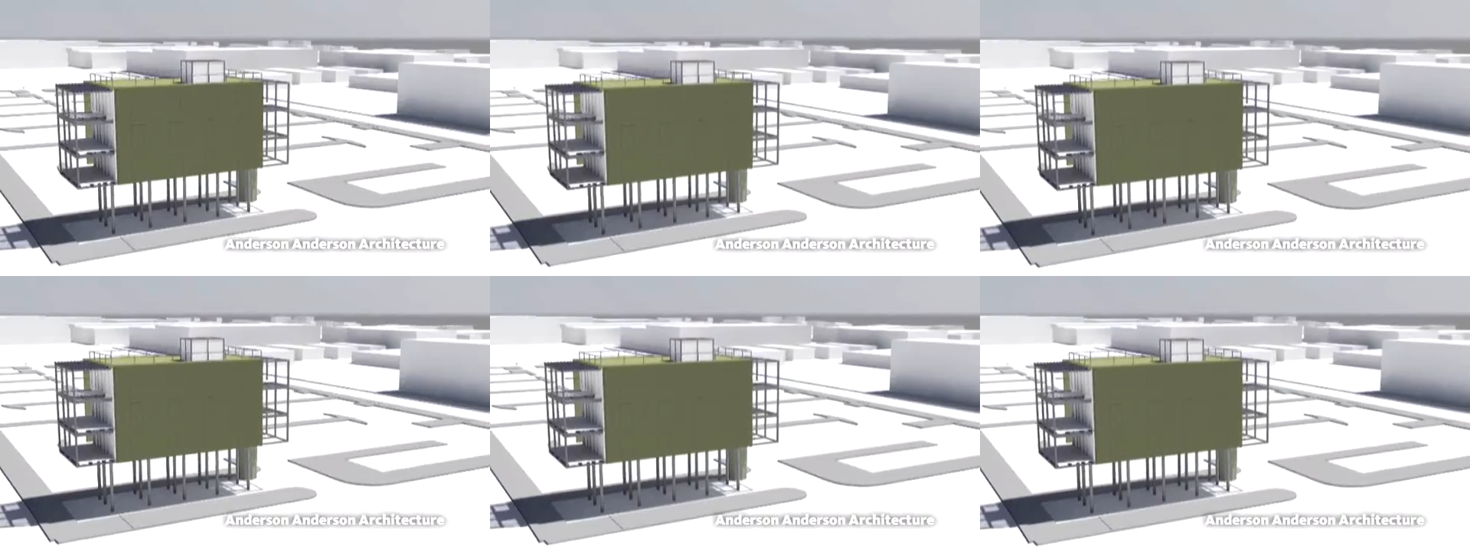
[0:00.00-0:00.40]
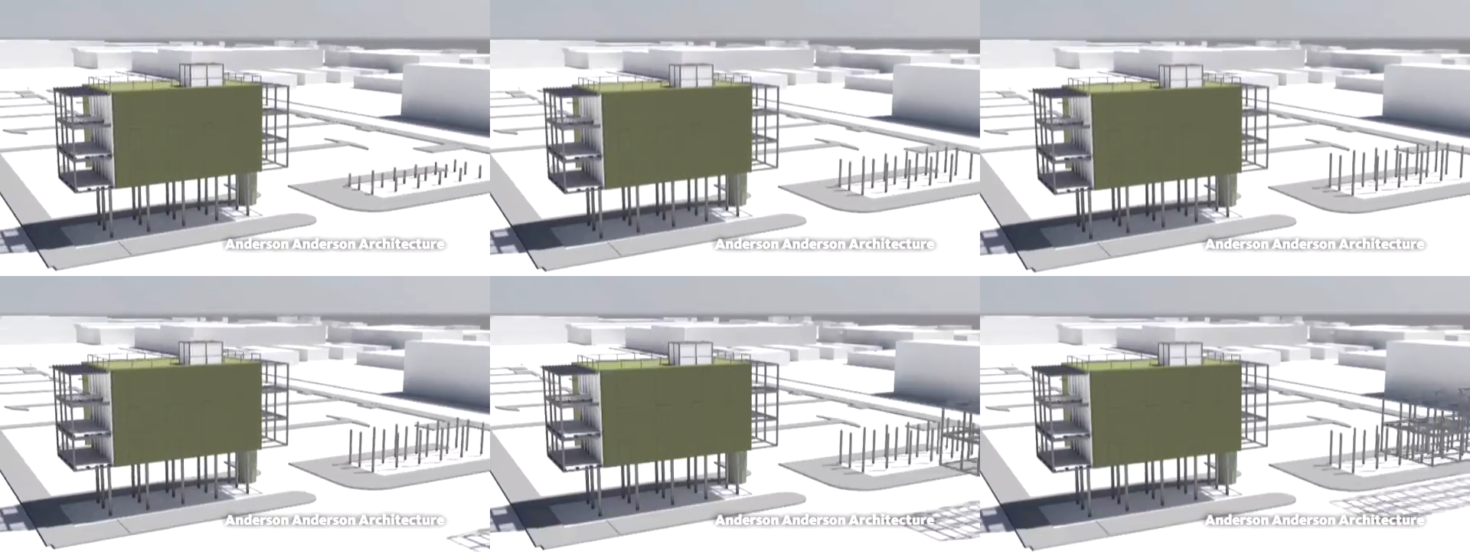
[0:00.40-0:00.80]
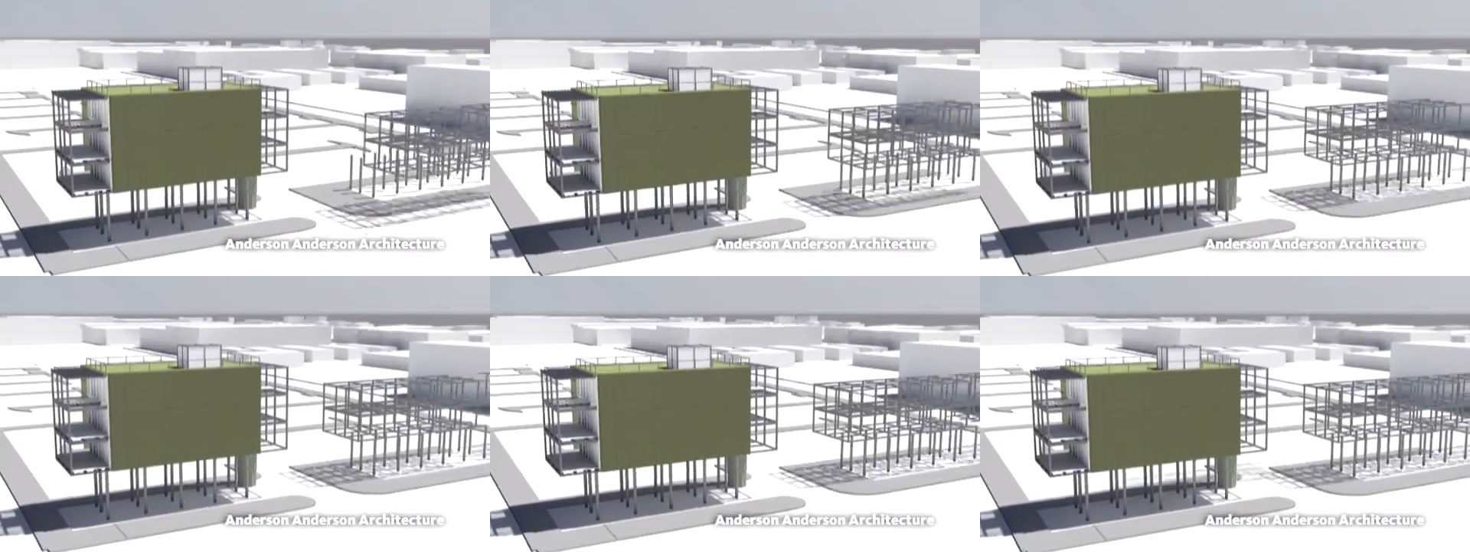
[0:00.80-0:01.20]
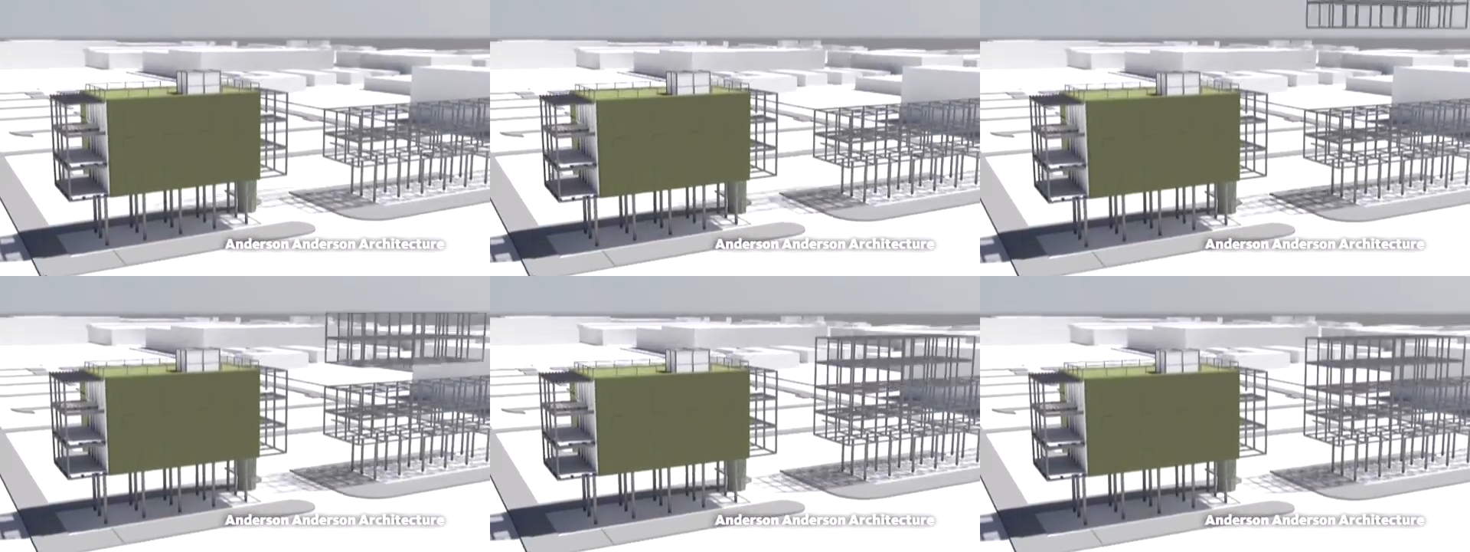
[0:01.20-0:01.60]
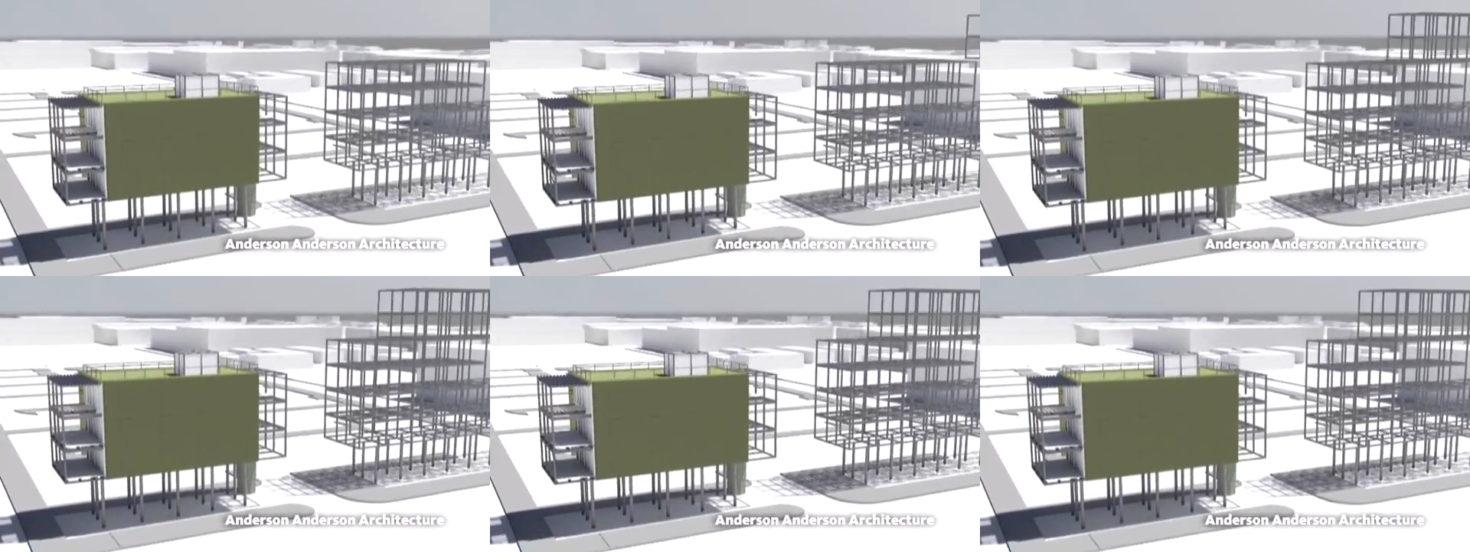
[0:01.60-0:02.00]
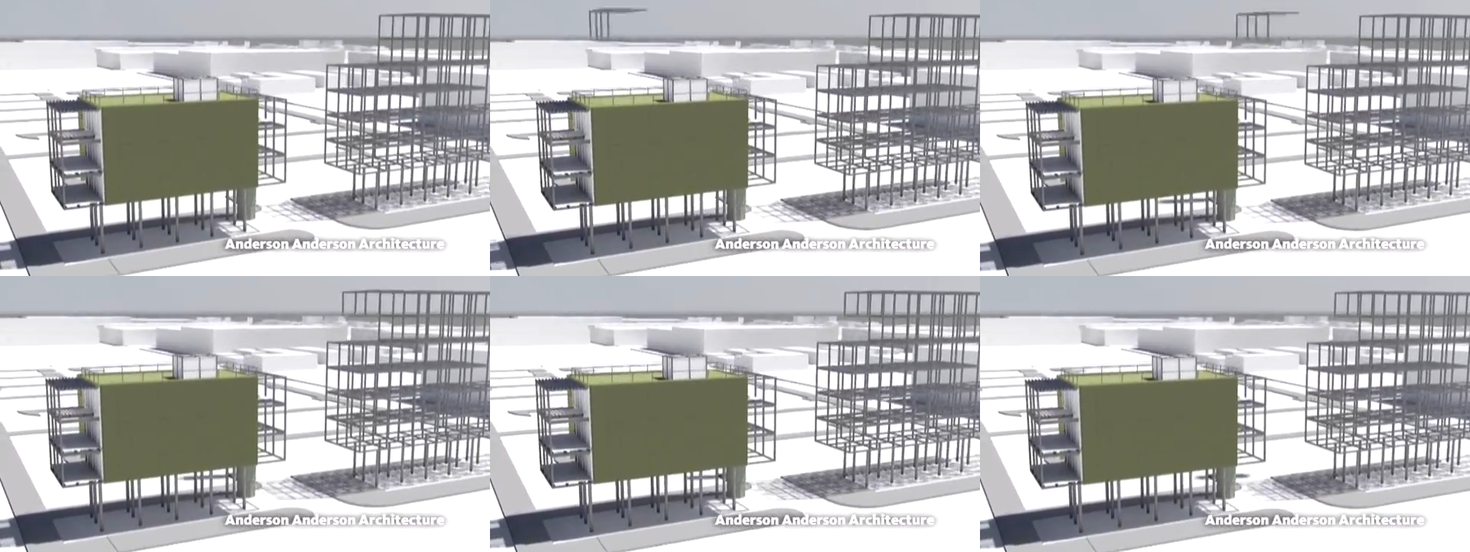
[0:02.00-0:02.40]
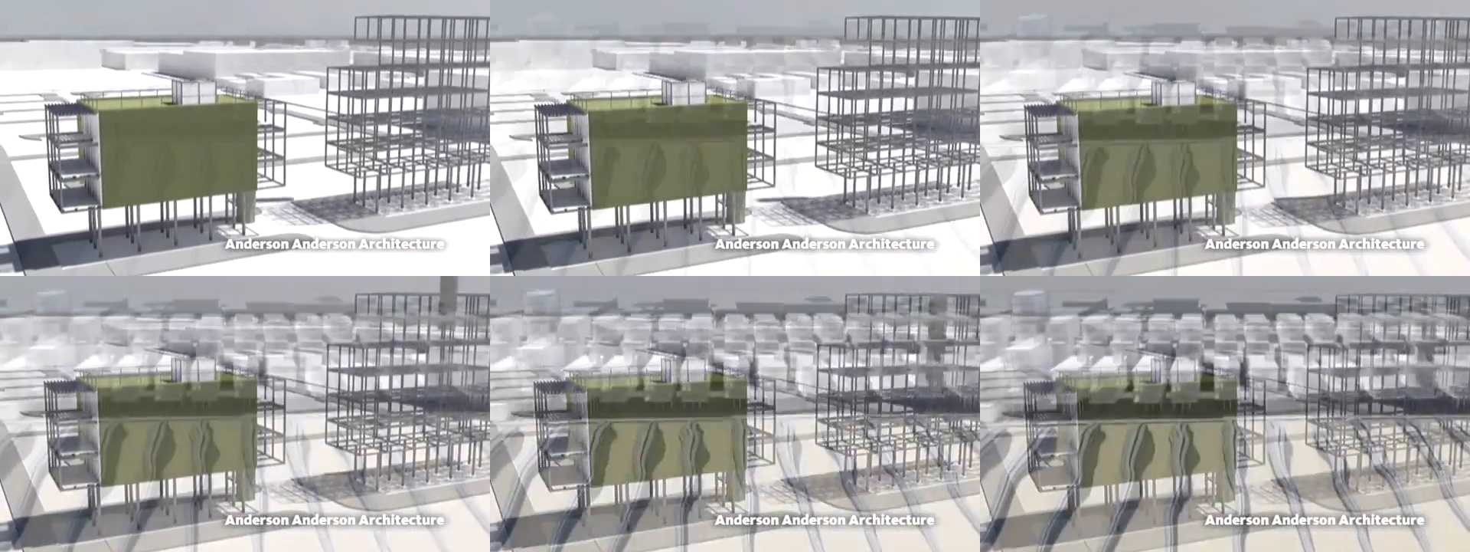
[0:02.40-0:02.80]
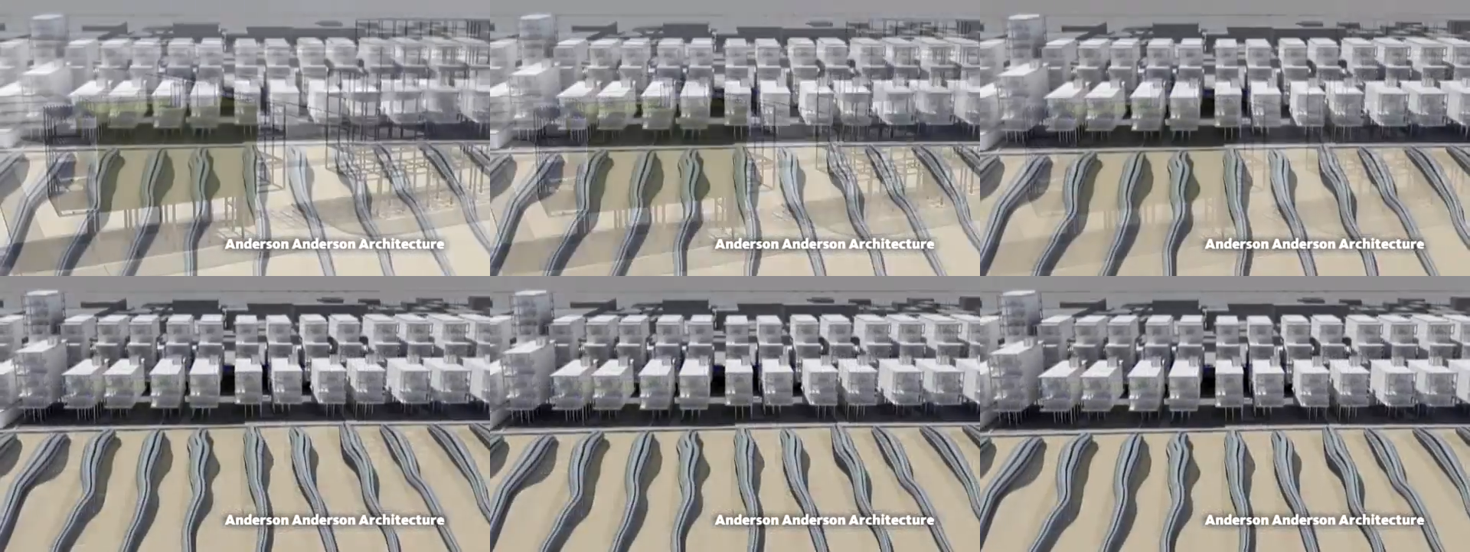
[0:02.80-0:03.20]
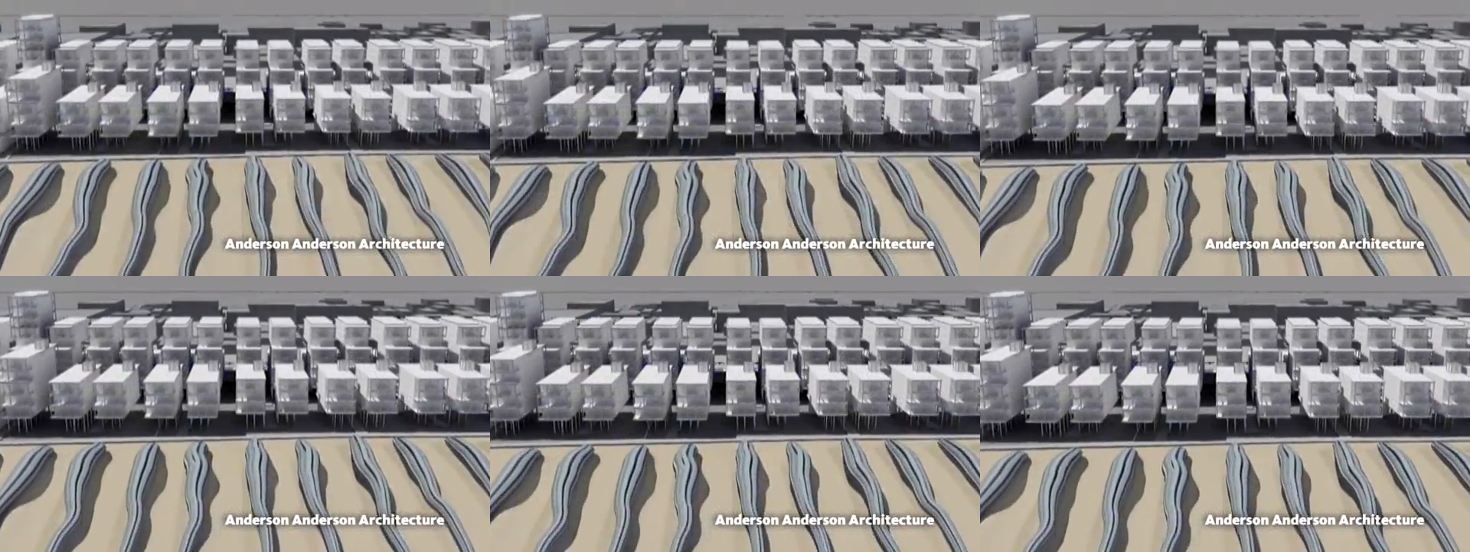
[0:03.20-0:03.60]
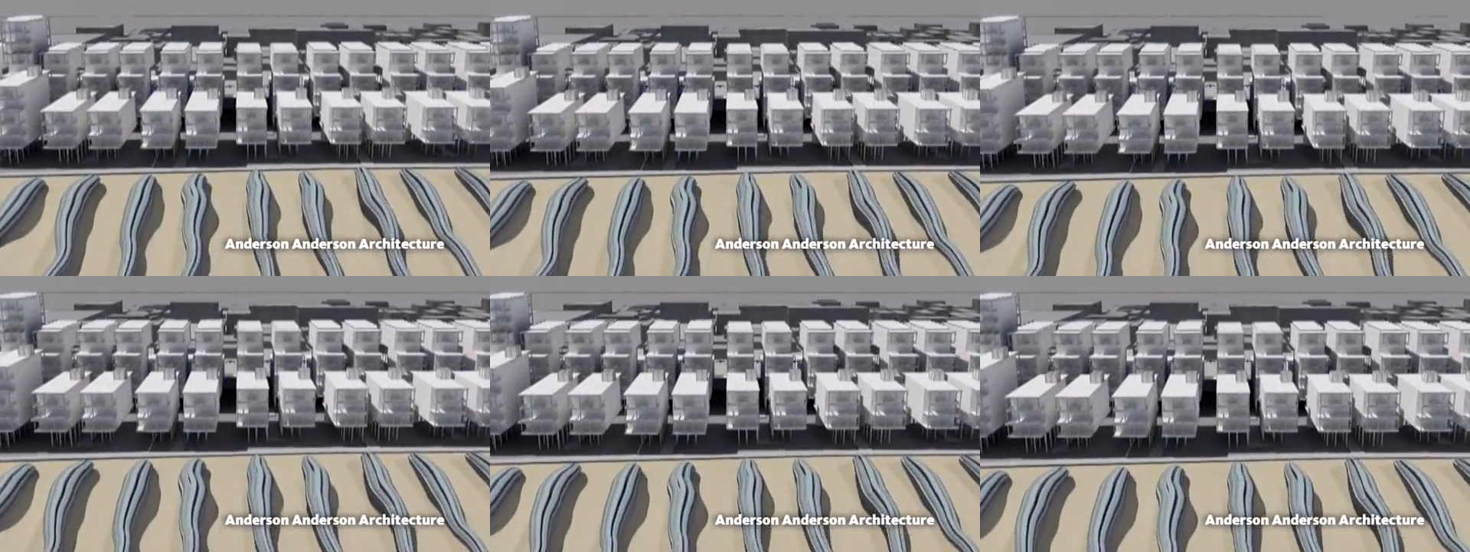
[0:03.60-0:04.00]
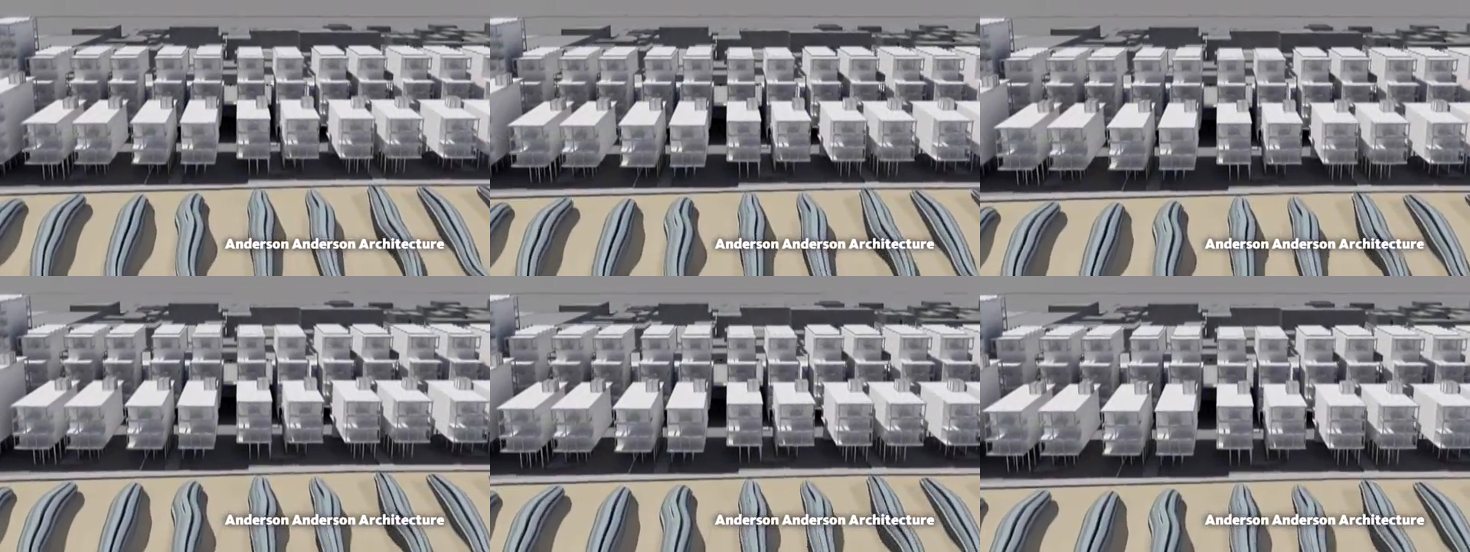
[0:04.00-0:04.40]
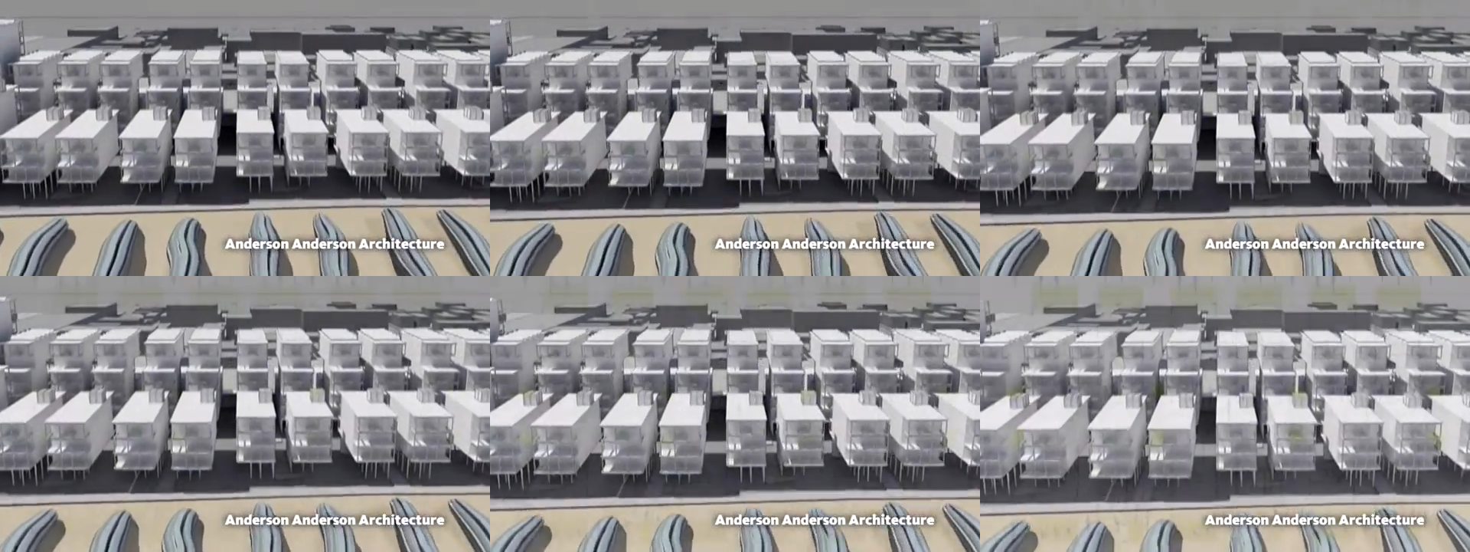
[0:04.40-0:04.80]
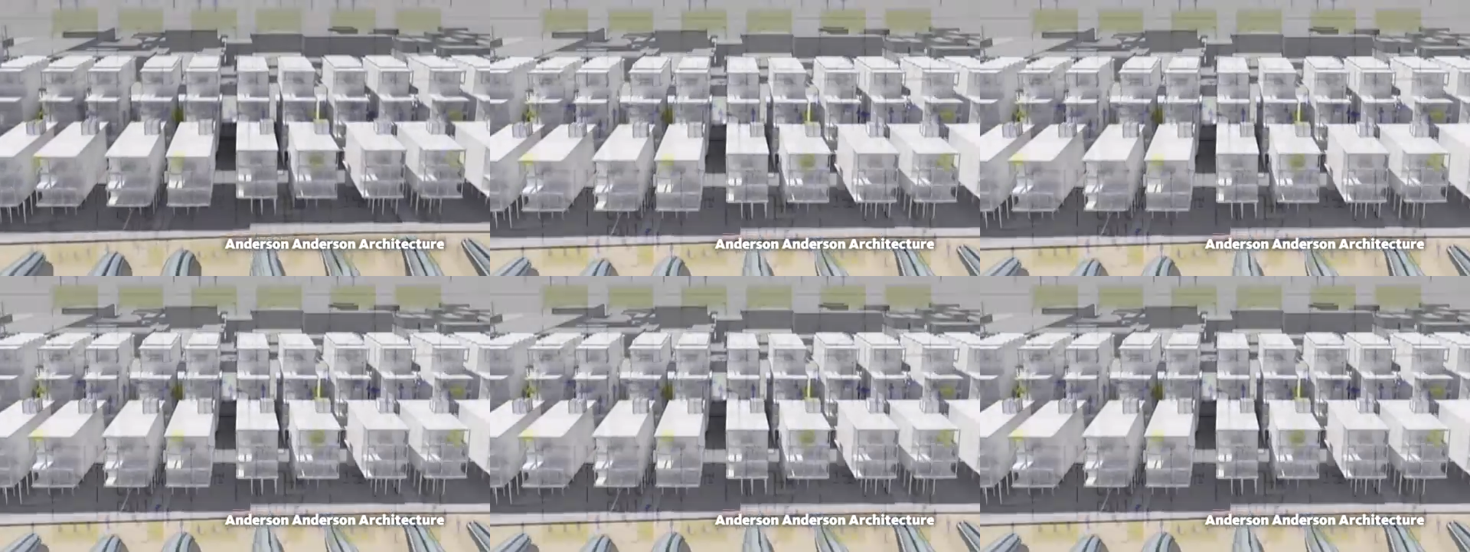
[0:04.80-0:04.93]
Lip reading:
Nobody's mouth can be seen.